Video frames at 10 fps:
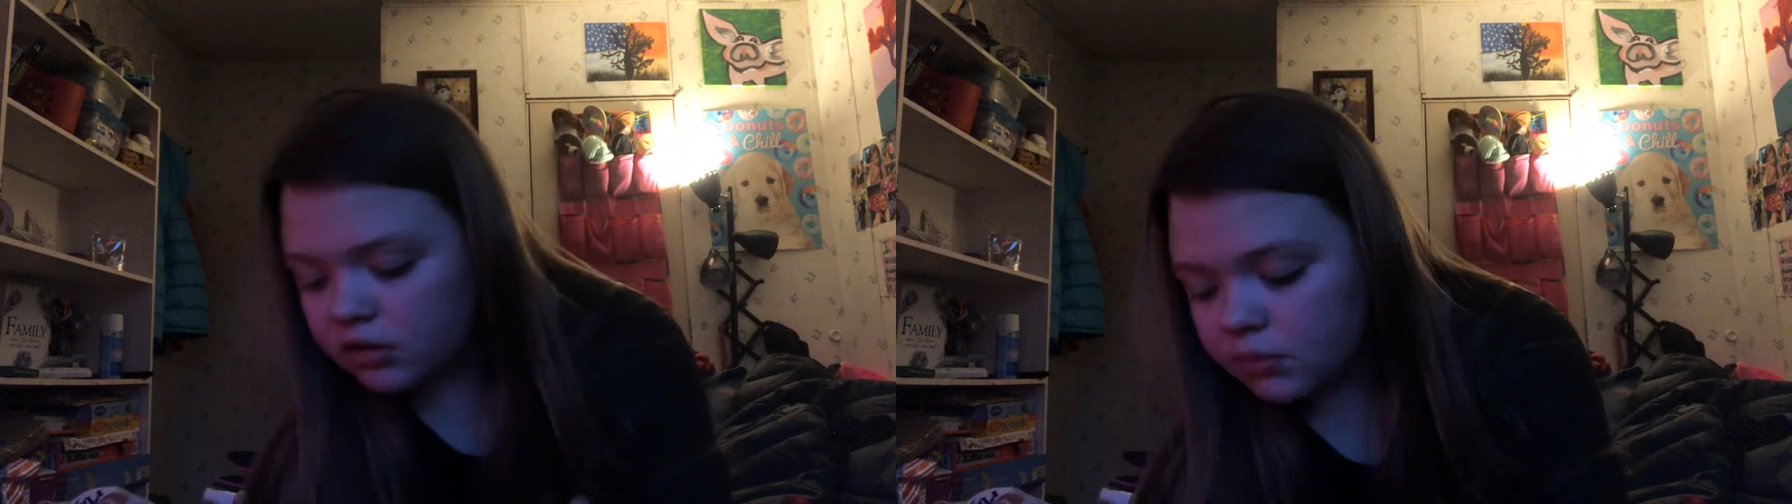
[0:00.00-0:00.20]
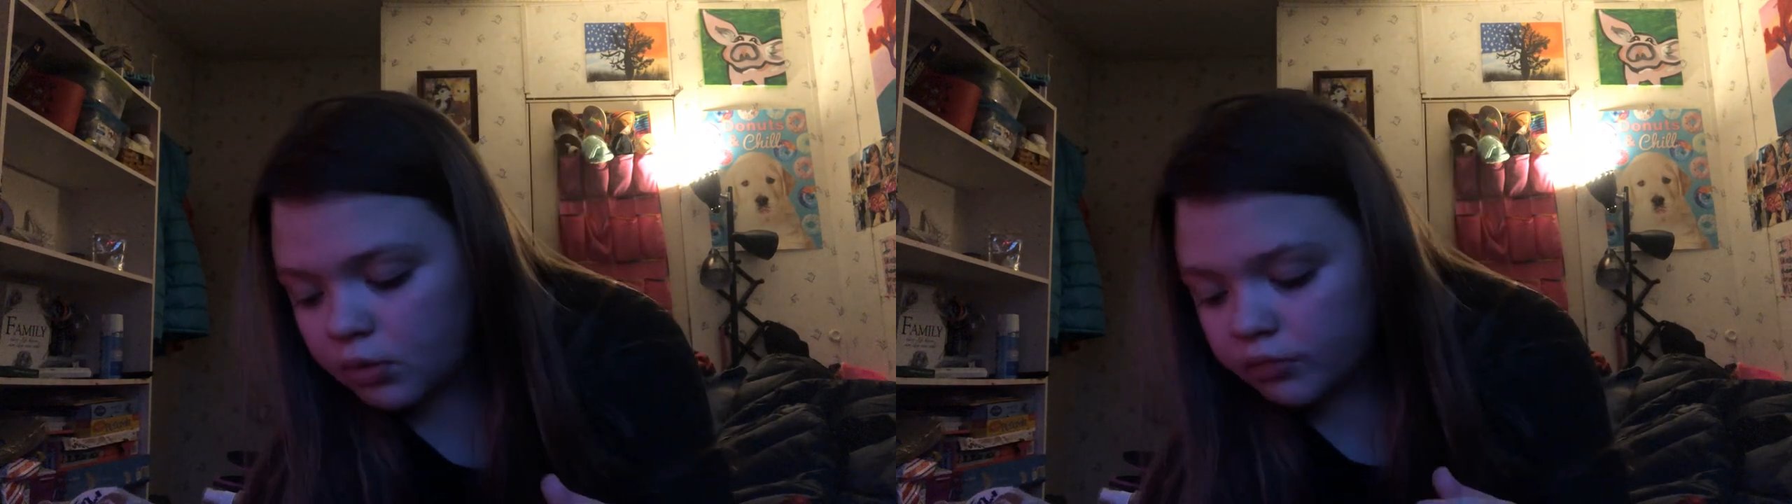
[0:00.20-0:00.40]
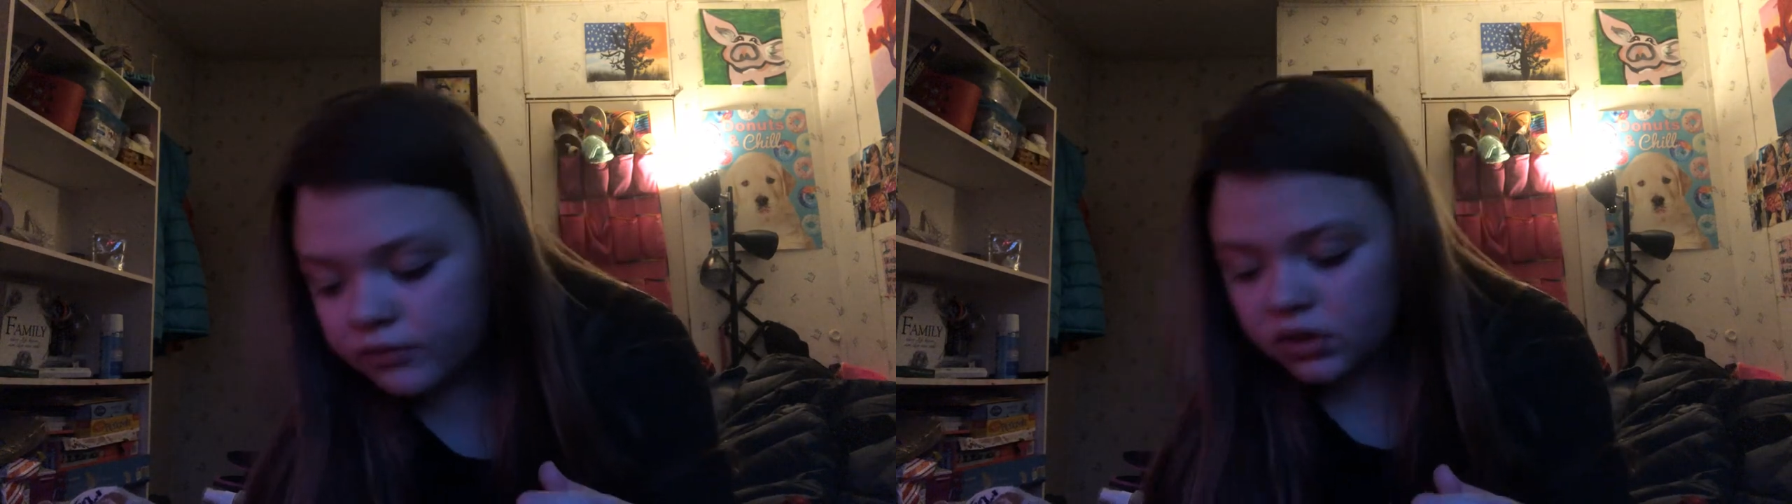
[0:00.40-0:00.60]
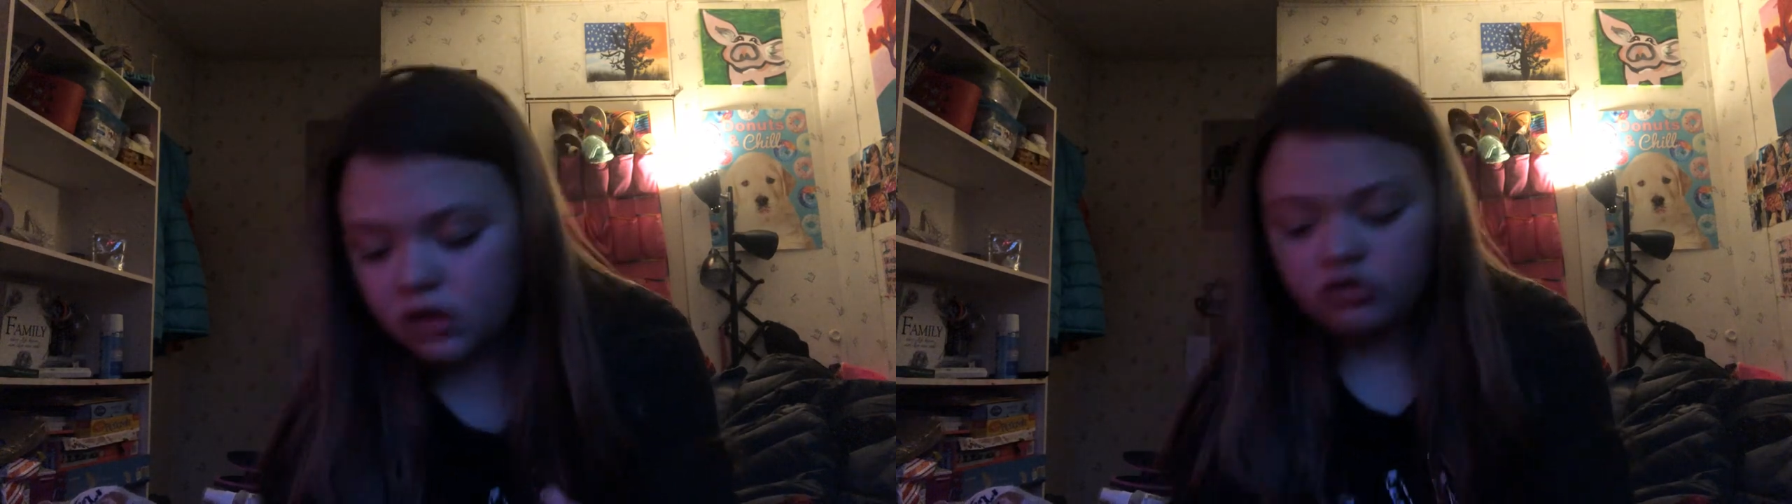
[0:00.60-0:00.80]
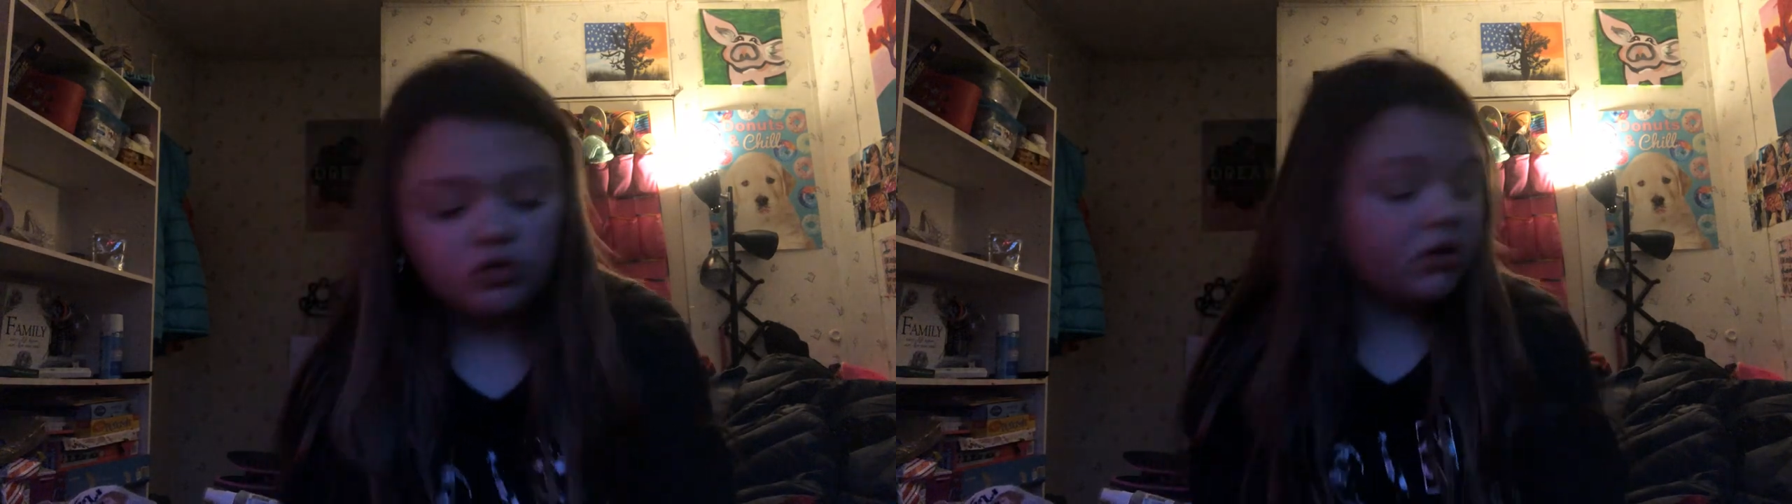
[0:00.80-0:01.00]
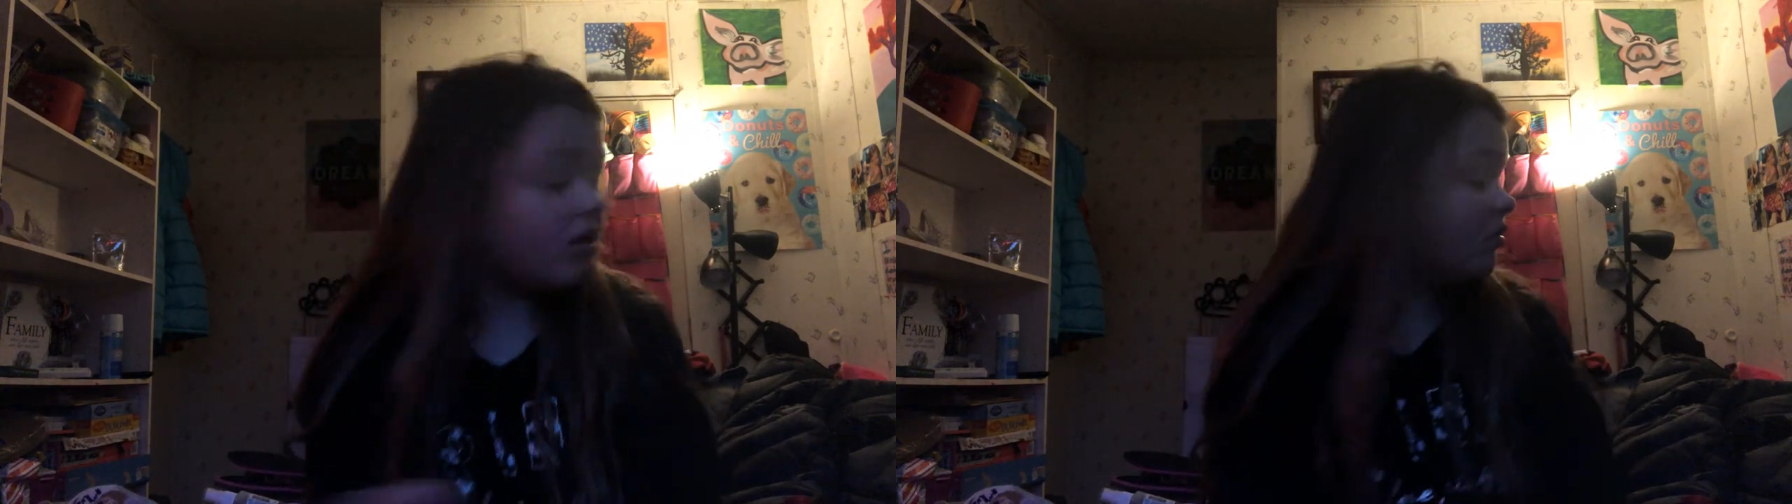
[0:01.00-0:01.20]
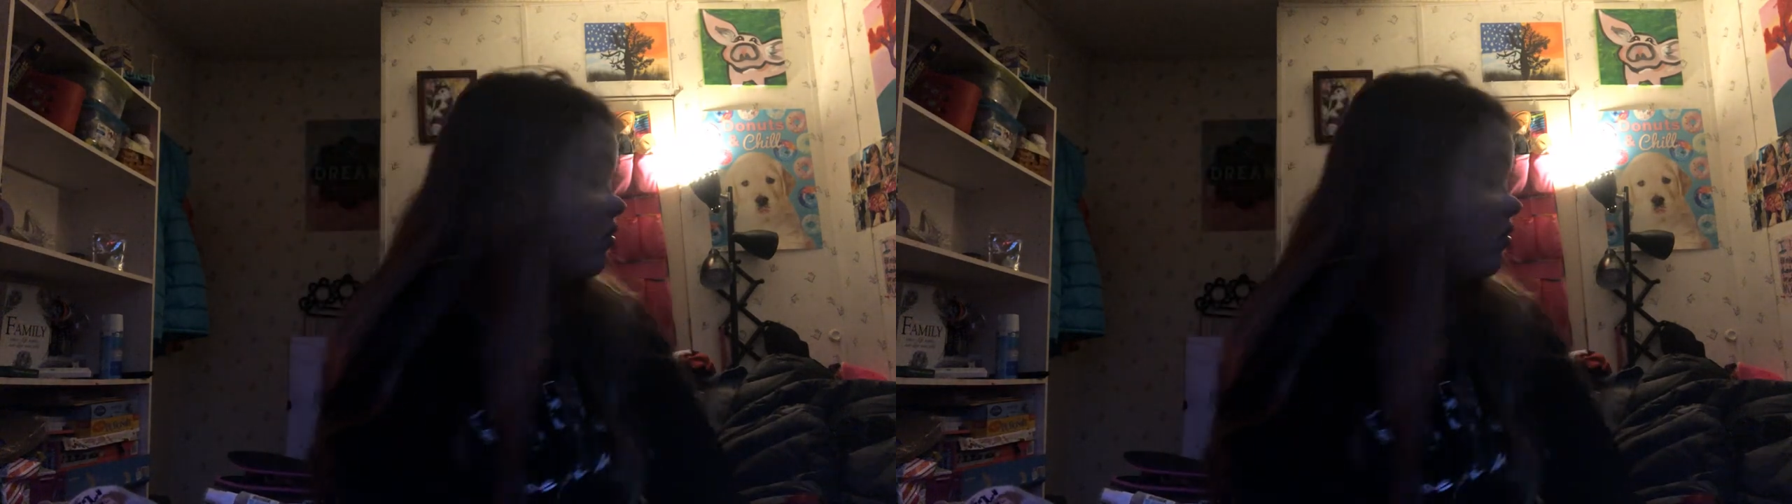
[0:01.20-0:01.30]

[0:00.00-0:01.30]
I'm gonna really enjoy those at